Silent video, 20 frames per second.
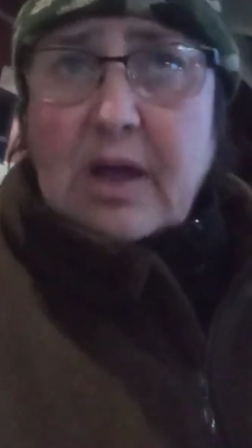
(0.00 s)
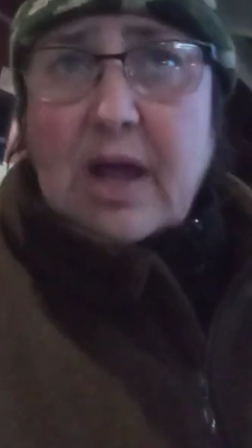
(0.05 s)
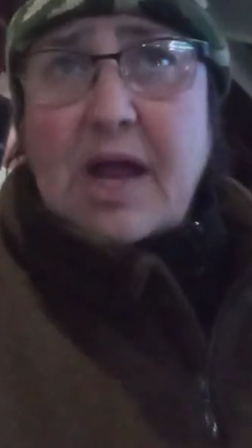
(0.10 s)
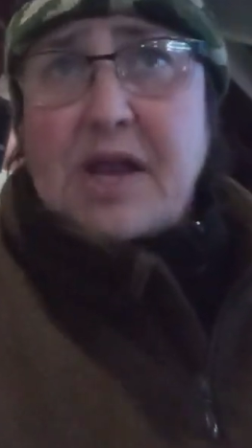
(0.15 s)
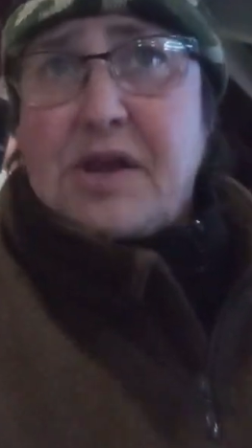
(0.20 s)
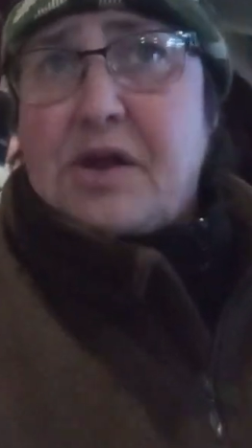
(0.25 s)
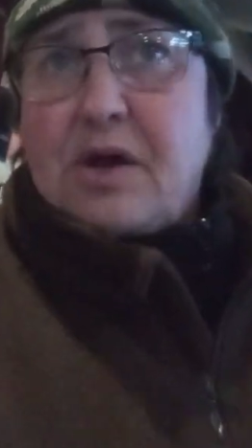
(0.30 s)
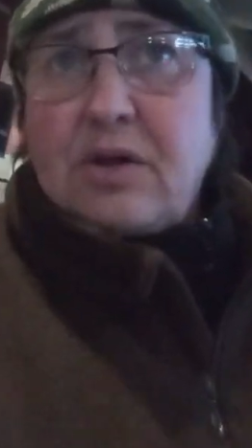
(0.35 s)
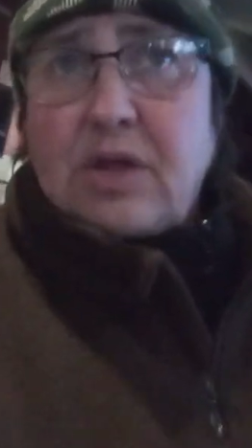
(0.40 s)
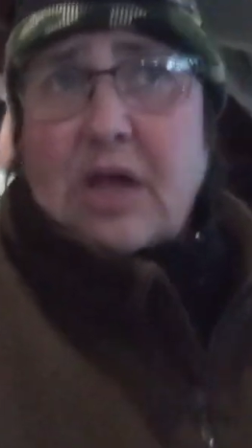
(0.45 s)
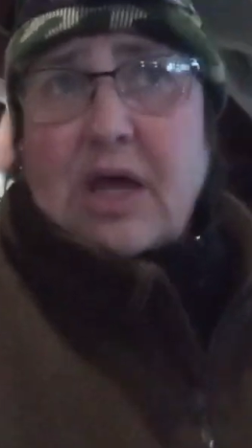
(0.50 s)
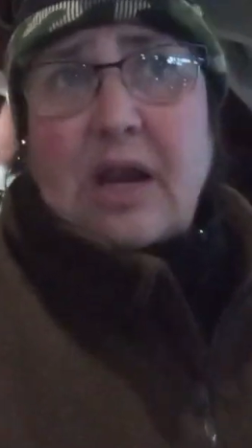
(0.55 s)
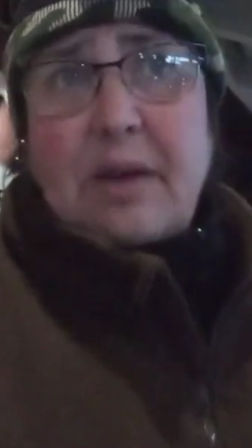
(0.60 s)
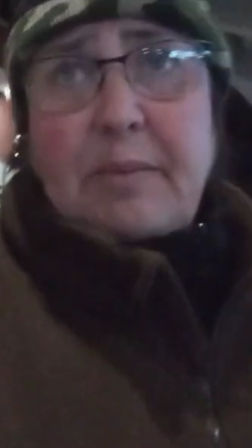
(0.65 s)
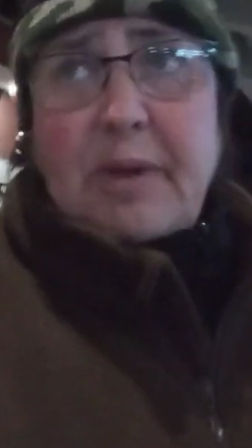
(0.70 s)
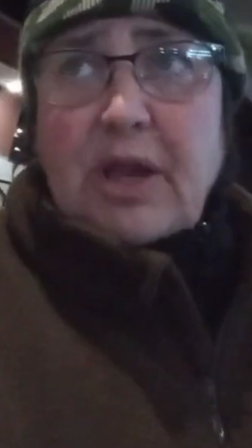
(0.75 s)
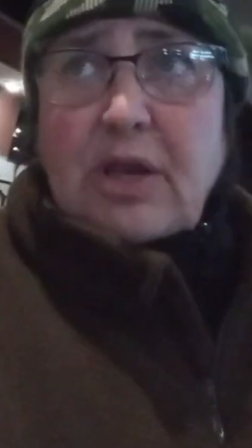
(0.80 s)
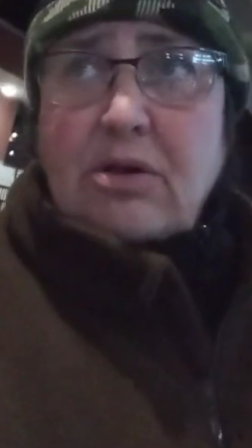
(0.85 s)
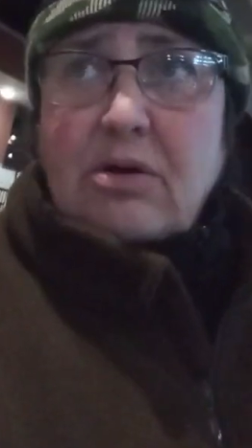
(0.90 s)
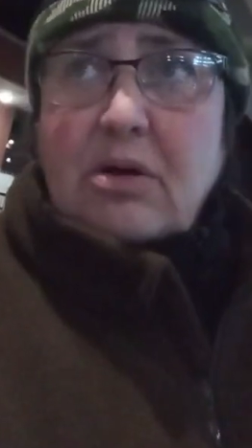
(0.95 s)
i know you got to
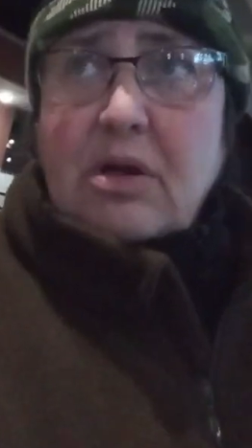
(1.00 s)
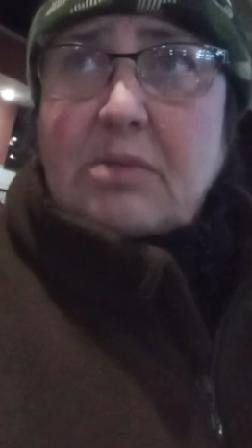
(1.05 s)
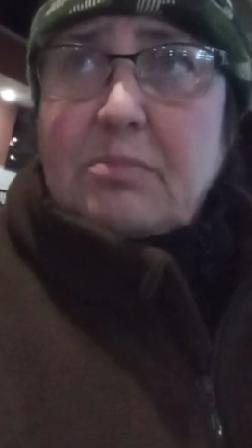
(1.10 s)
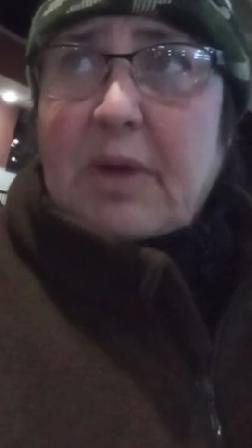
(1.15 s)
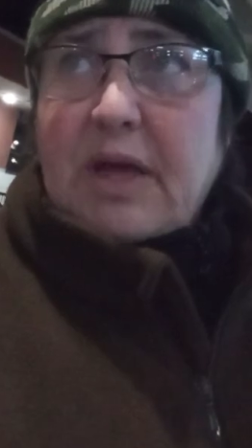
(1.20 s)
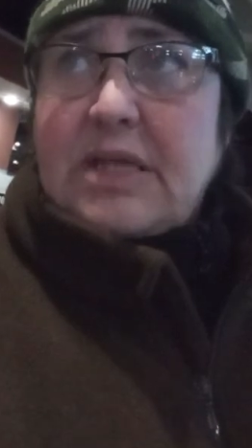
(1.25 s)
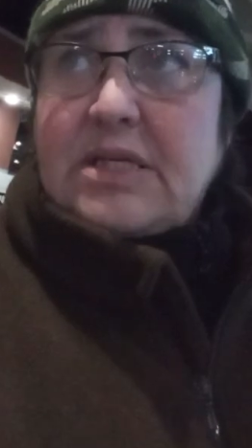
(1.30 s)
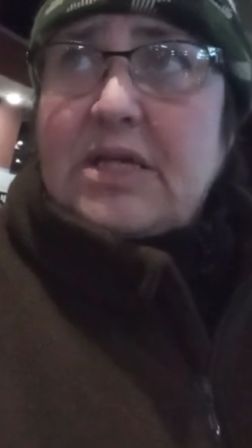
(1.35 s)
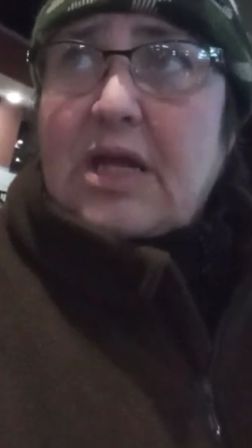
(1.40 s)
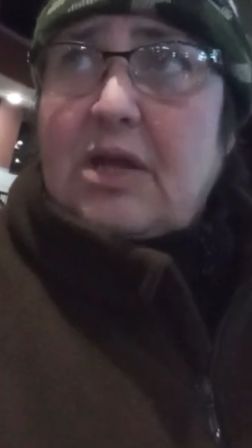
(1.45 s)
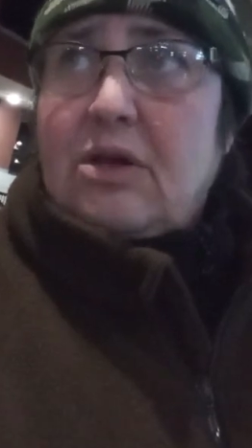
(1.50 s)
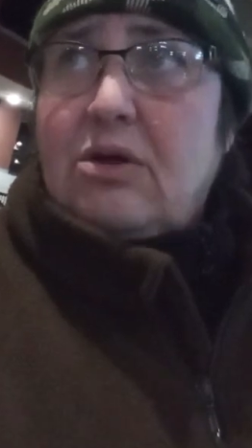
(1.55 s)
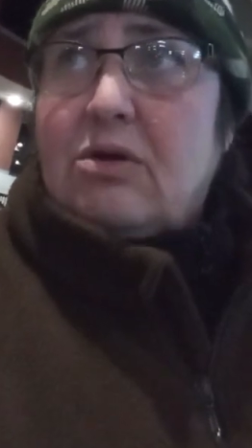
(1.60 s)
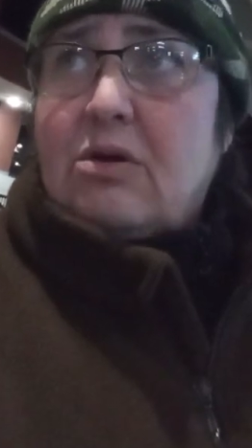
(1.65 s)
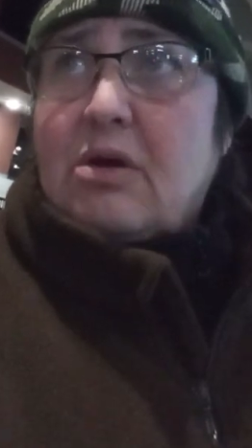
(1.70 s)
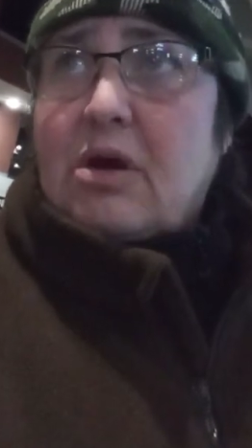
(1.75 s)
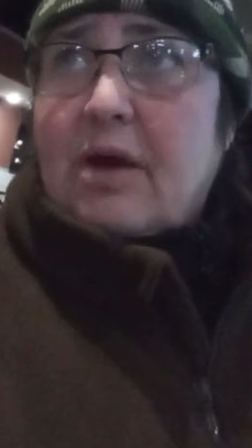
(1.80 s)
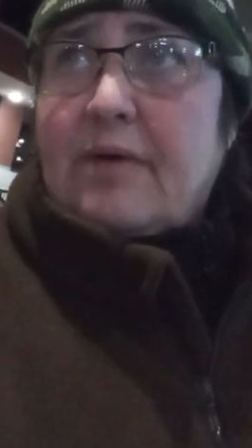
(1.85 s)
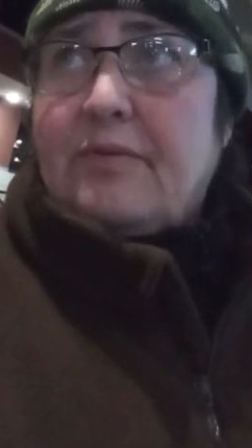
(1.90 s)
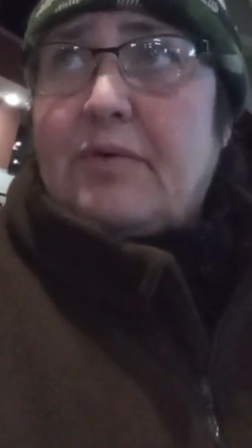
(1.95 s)
maintain your
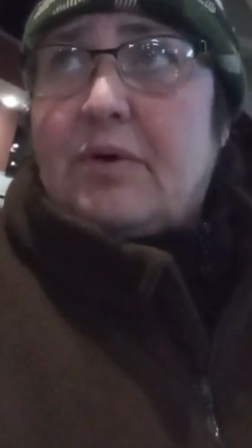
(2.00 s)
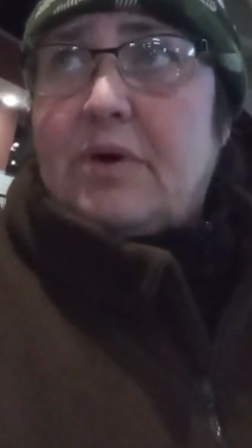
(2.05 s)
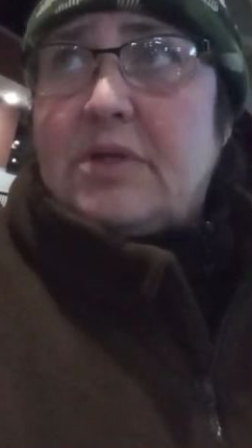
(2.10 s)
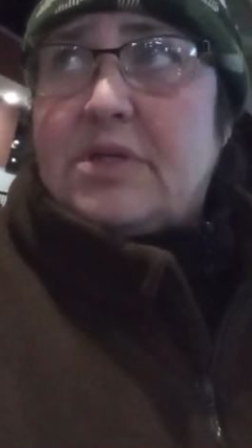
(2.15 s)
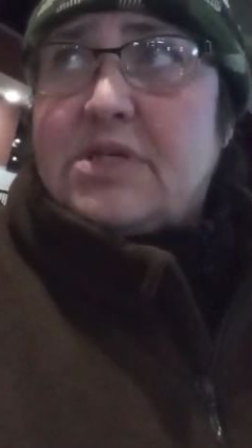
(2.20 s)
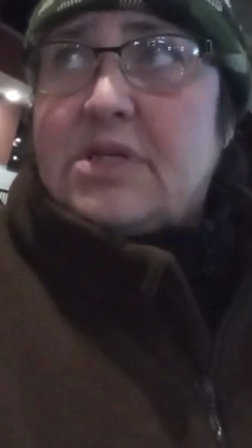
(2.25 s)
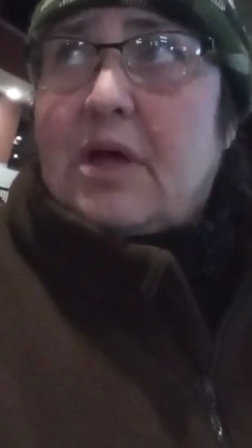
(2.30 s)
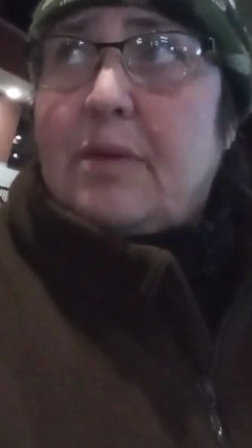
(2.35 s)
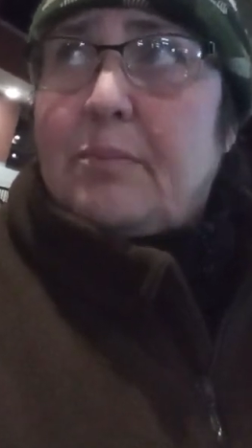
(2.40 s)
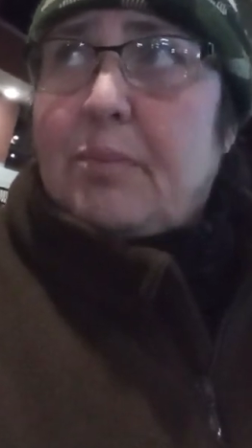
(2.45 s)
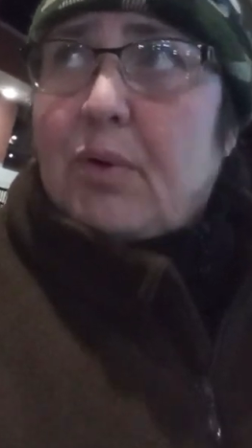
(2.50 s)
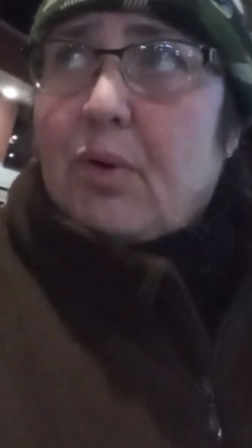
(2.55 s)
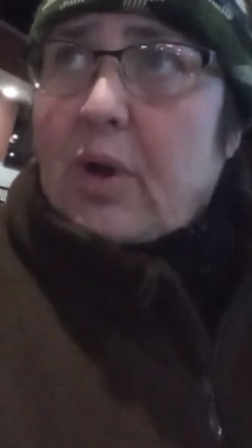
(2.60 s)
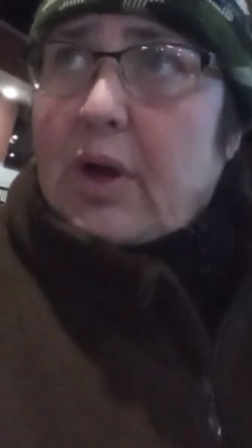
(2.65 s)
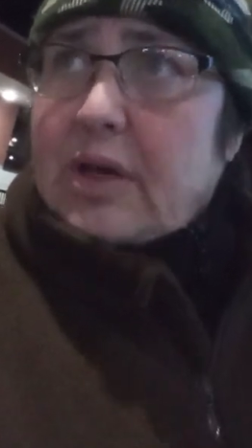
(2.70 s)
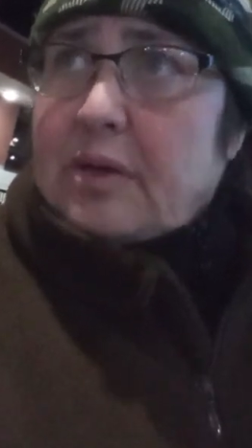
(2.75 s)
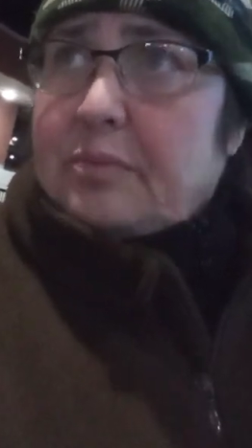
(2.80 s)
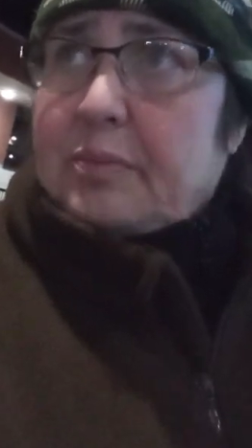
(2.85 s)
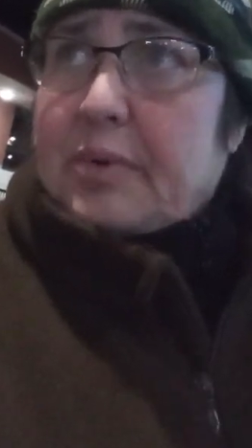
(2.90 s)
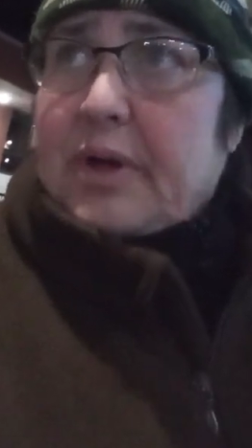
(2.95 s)
cover at some
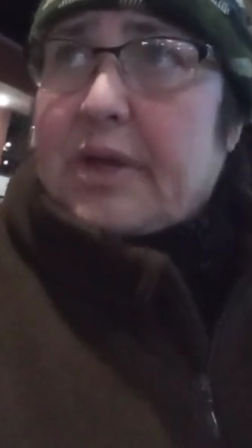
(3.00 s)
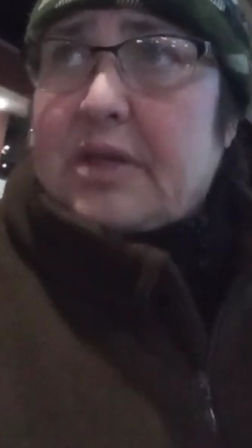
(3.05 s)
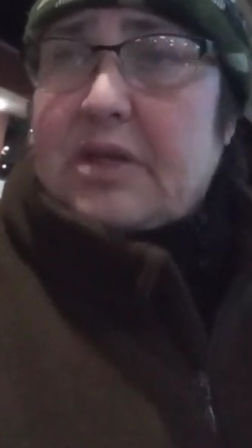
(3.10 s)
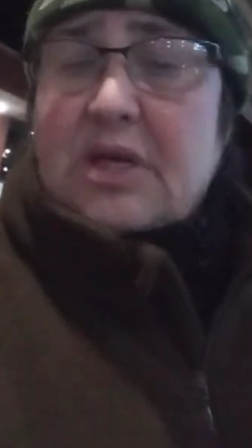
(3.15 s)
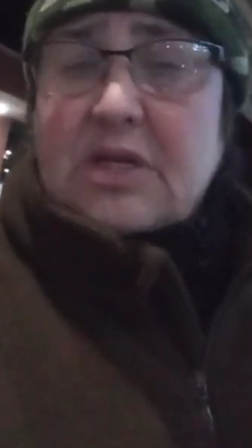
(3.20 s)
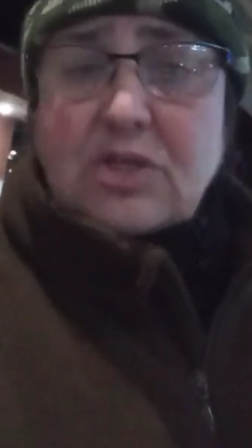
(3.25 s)
point but